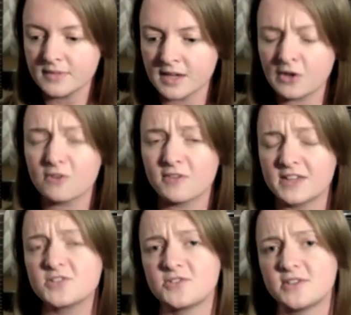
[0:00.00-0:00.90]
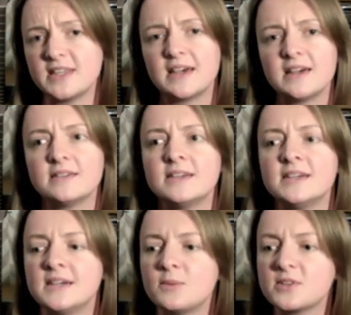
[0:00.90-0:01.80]
of history there,
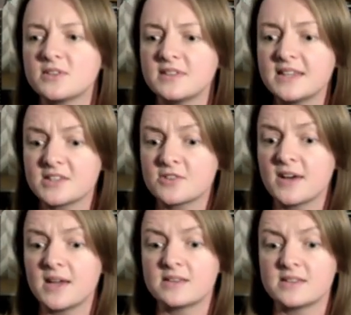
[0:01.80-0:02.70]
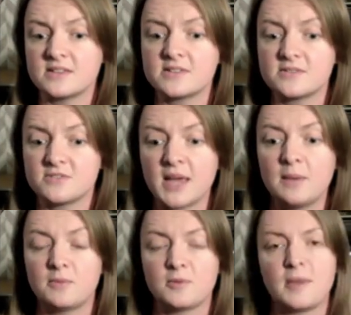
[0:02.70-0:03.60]
which I think is great because it's
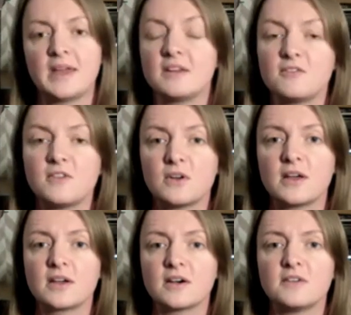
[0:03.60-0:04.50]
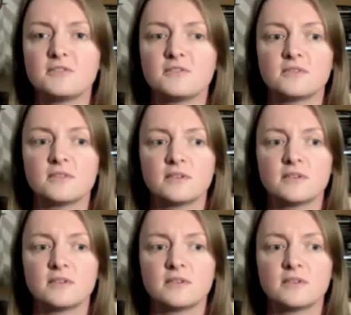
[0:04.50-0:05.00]
shaped me, and I feel like I've